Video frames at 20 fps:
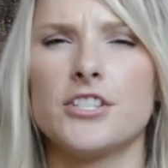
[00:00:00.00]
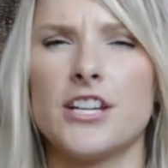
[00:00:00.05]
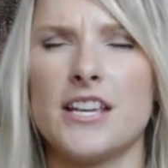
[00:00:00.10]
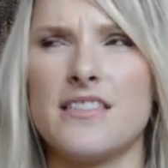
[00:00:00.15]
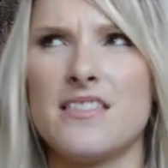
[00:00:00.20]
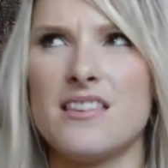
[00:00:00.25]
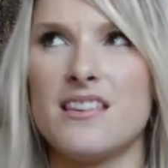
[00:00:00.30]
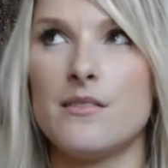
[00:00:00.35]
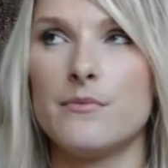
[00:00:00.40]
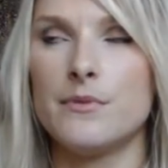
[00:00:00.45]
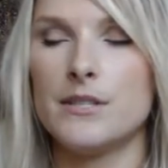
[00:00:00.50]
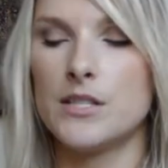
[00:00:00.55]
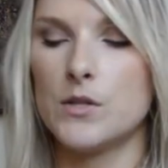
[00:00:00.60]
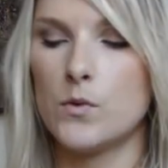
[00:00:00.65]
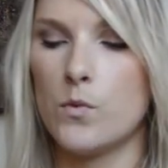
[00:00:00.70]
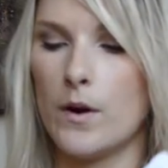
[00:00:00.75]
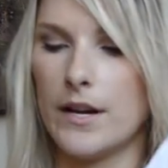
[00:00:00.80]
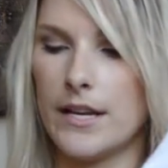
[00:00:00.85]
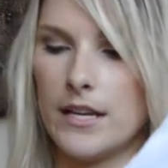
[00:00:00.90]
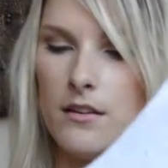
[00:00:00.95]
I think it was
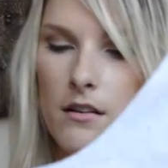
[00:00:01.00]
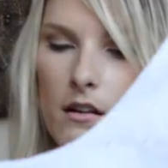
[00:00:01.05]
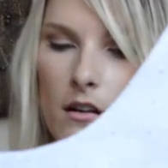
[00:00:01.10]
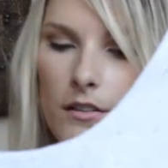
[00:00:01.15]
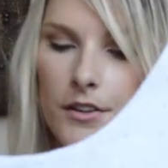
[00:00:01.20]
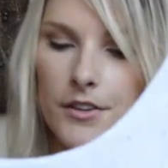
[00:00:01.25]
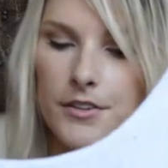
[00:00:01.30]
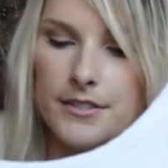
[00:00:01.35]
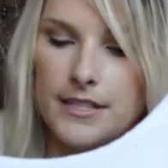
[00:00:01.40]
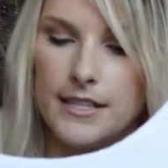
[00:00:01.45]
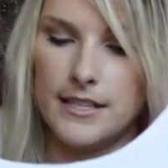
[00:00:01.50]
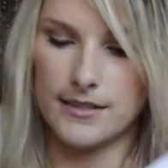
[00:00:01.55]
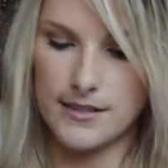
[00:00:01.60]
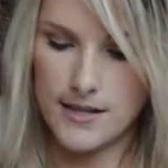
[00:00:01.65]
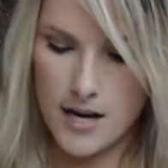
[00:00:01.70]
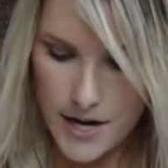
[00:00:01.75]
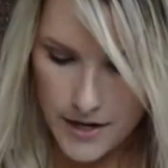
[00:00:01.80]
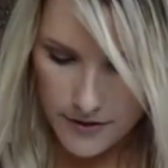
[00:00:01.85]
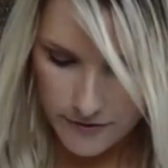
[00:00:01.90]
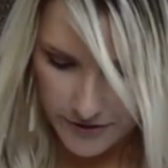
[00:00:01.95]
$20, and it's
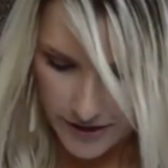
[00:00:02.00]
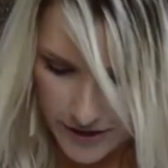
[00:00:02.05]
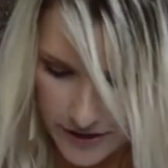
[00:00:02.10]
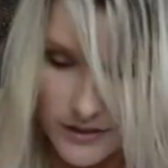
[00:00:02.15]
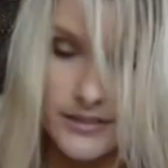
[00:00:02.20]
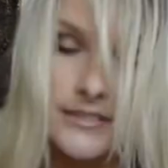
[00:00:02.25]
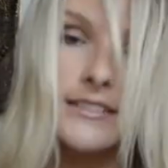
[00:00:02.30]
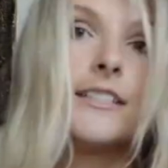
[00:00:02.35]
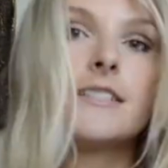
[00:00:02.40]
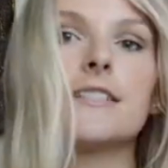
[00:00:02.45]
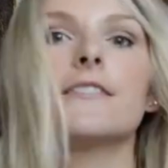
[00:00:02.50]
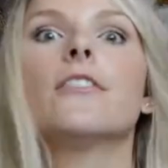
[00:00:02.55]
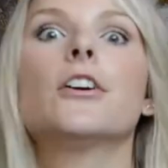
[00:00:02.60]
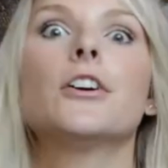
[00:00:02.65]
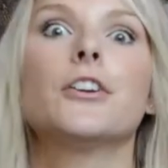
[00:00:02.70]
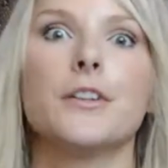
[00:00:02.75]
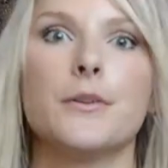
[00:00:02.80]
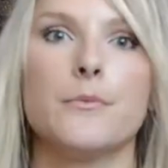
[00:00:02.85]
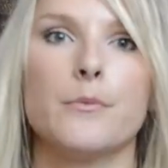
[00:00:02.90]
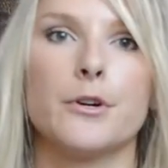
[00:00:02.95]
kind of wrinkled because I've
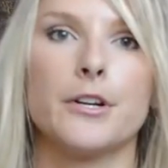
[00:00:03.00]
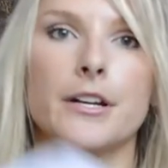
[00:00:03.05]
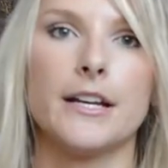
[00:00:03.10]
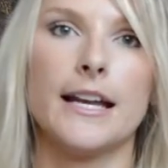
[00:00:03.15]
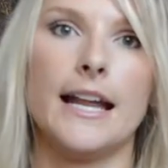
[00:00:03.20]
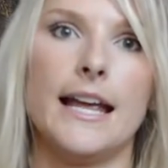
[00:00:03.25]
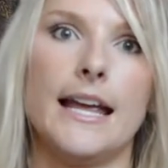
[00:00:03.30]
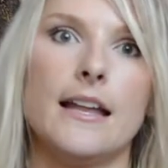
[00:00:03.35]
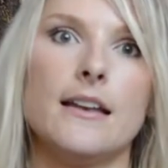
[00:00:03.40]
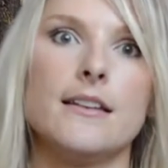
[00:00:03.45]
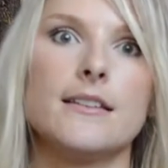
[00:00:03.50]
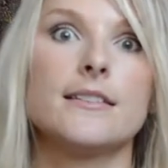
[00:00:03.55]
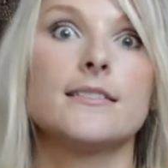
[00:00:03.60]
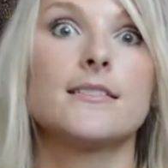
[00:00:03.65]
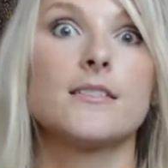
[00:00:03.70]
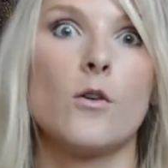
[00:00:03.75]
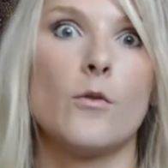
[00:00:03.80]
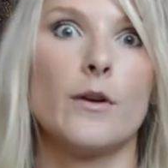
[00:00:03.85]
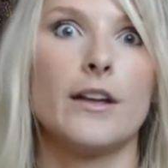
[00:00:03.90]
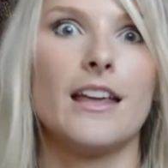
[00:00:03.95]
already worn it, and
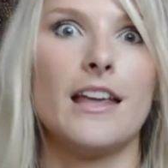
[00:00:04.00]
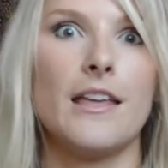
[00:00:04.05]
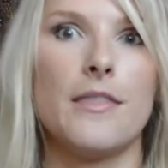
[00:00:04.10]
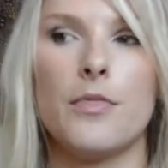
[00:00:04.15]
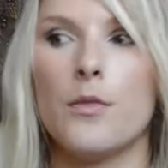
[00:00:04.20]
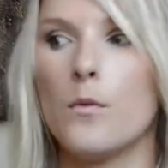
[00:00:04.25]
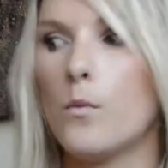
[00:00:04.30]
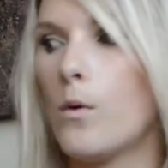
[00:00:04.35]
it's going in the